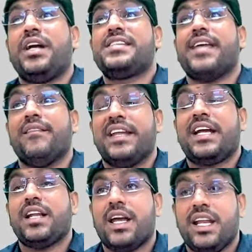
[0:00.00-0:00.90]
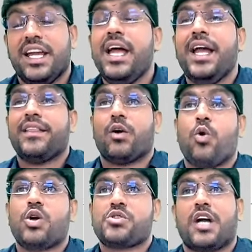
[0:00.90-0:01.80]
is there very clearly in the
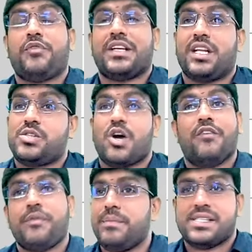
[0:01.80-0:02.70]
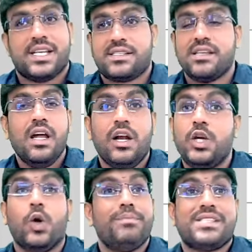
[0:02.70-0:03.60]
course or furtherance of business.
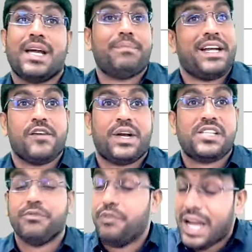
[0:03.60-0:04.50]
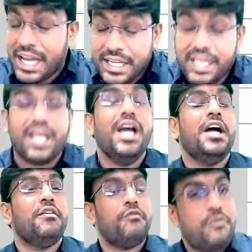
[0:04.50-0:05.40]
Don't miss that, my dear friends. Very,
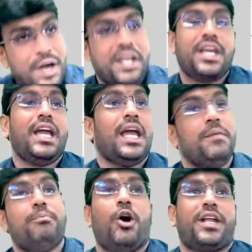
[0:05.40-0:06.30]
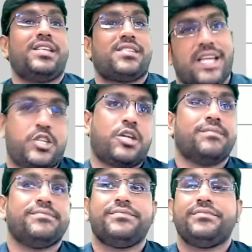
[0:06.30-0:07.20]
very important section.
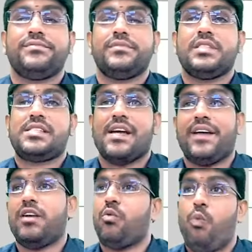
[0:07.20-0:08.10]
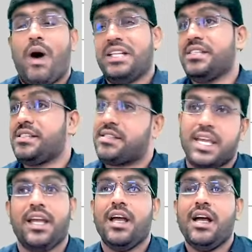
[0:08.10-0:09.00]

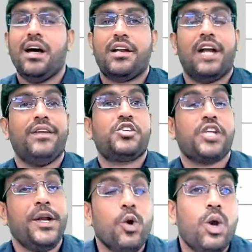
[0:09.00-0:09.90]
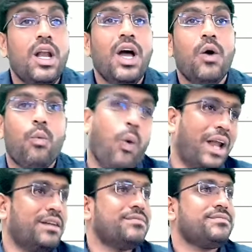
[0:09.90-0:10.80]
7.1c. Read with schedule
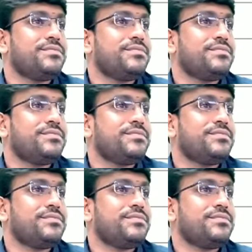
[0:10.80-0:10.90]
1.